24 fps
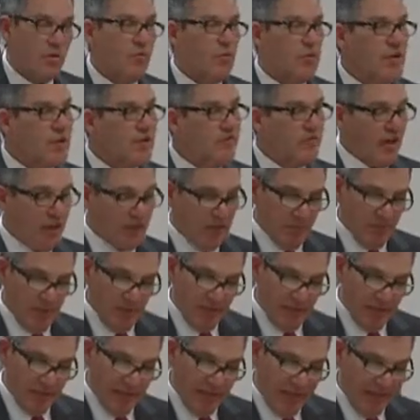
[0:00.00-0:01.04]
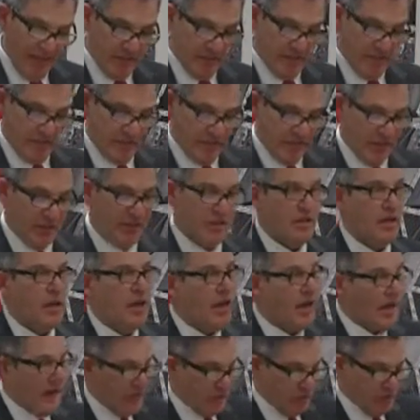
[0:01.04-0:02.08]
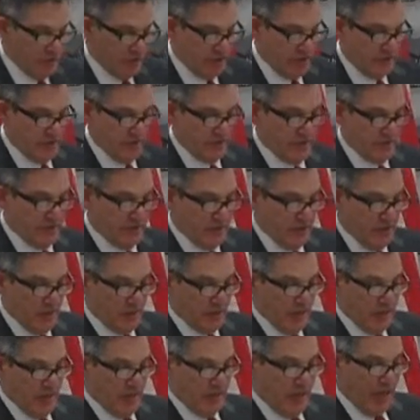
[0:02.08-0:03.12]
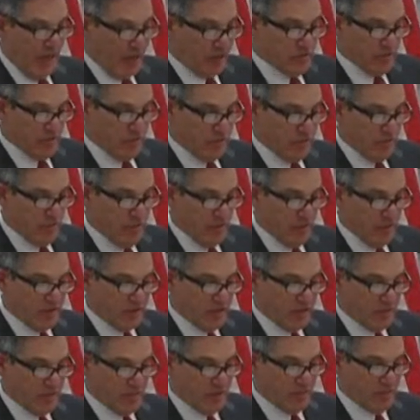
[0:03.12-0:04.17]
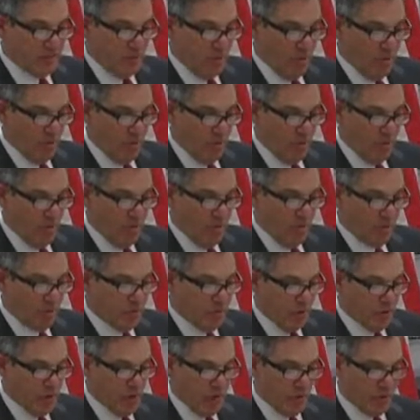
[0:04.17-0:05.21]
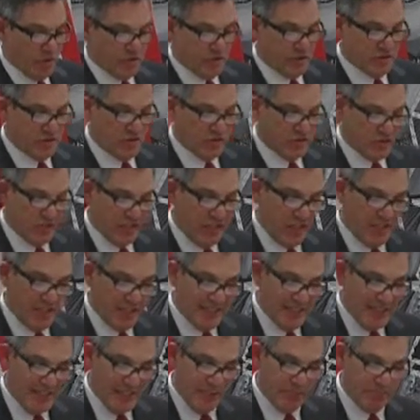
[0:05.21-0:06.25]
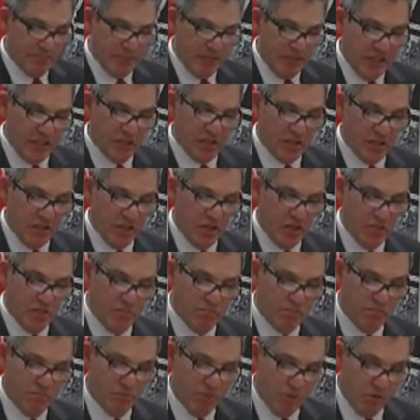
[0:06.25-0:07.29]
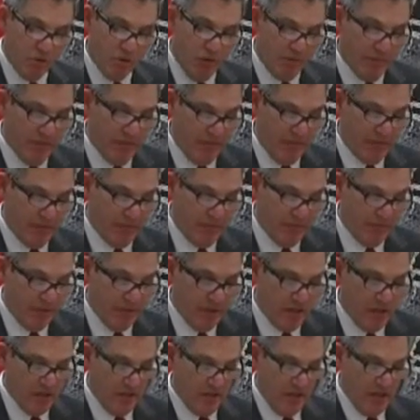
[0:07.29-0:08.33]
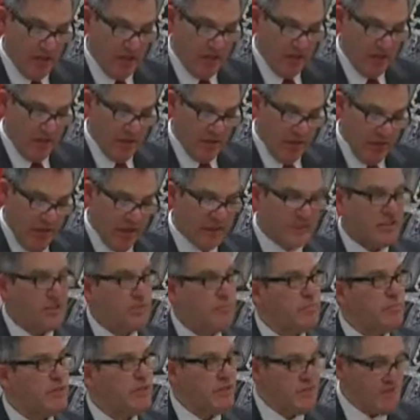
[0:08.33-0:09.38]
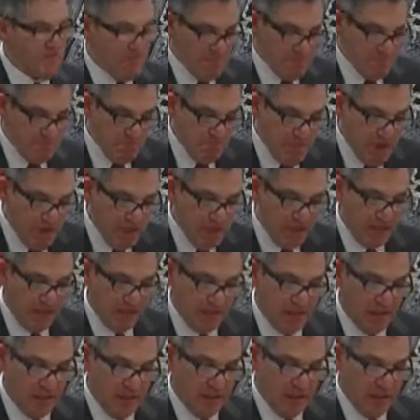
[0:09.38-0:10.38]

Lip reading: Redevelopment Agency, housing. A housing rehabilitation program, which is a CDBG program income, has completed many